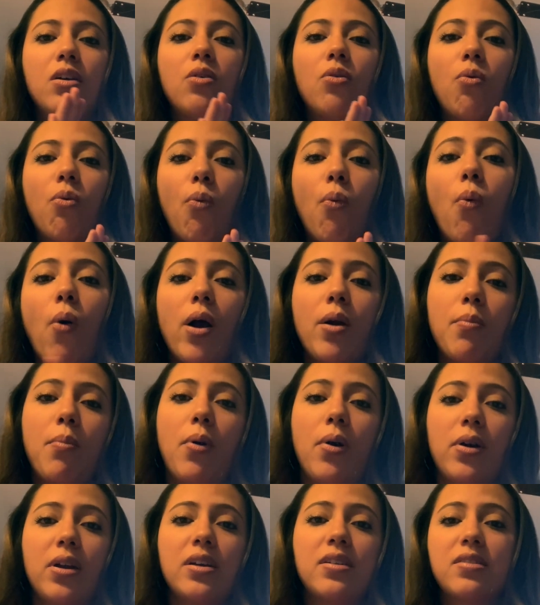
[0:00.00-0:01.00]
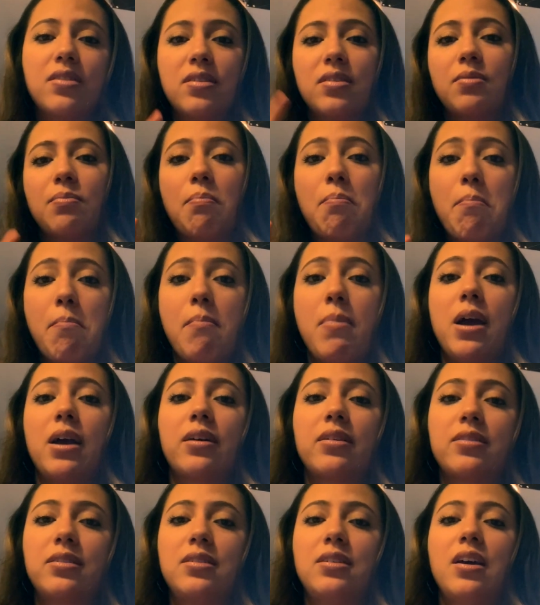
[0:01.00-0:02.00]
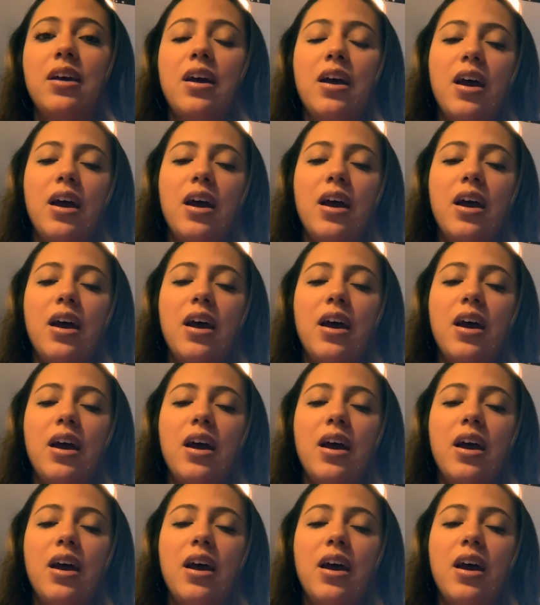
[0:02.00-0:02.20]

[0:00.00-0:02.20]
one burn, it's mixed.